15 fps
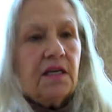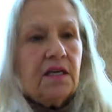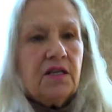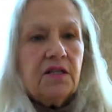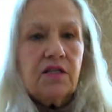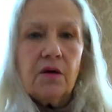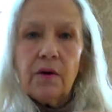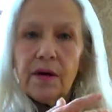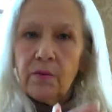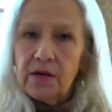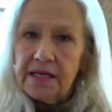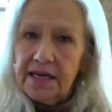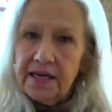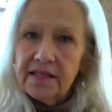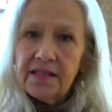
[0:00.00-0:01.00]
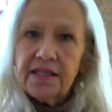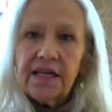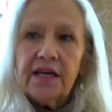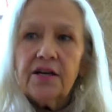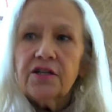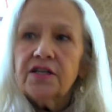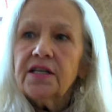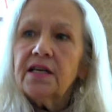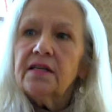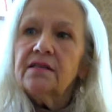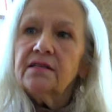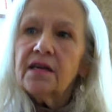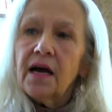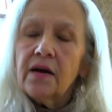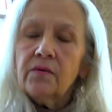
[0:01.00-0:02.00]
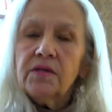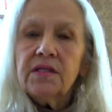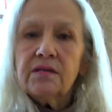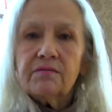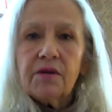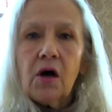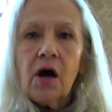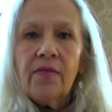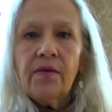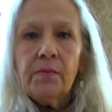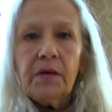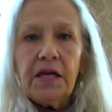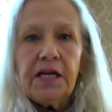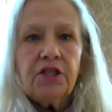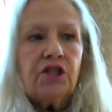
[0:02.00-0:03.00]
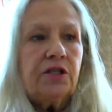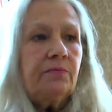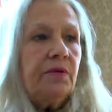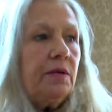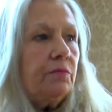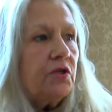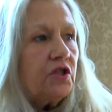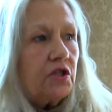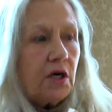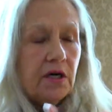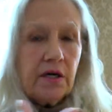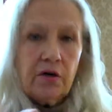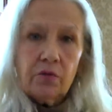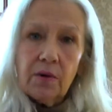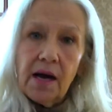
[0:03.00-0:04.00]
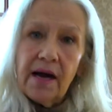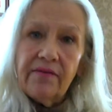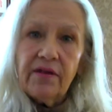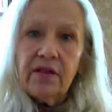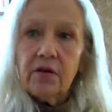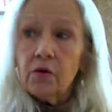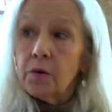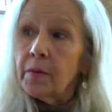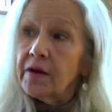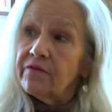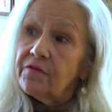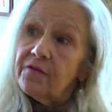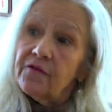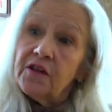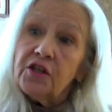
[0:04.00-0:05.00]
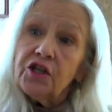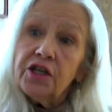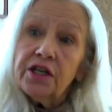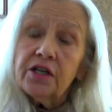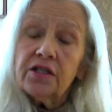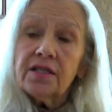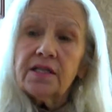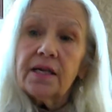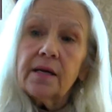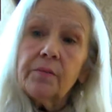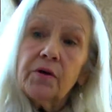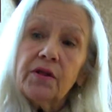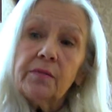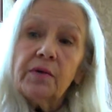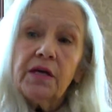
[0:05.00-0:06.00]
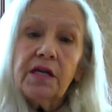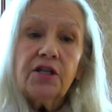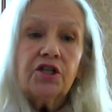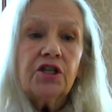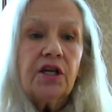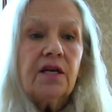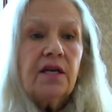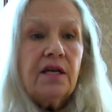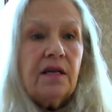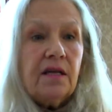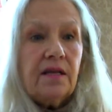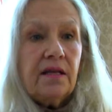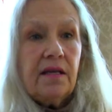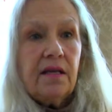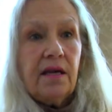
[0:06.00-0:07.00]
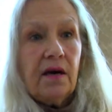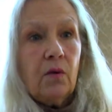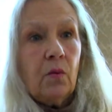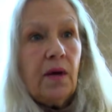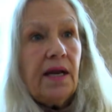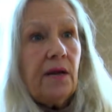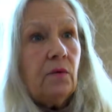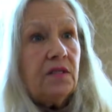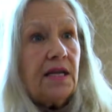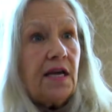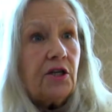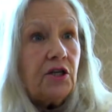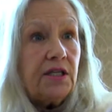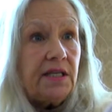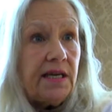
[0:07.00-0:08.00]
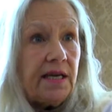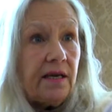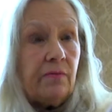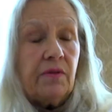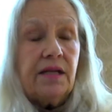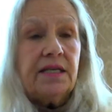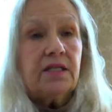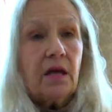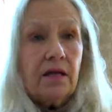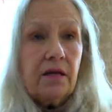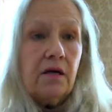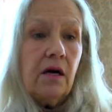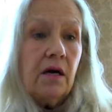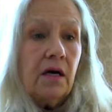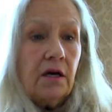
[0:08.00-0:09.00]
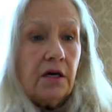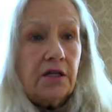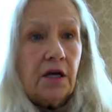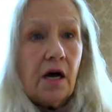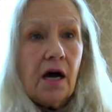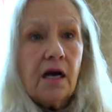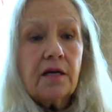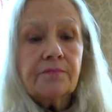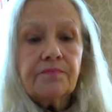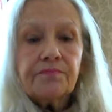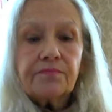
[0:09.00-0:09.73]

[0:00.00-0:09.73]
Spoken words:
So I went downstairs, and I was on the beach, and people started arriving. There were about 50 chairs set up on the beach. The wedding was actually taking place on our dock,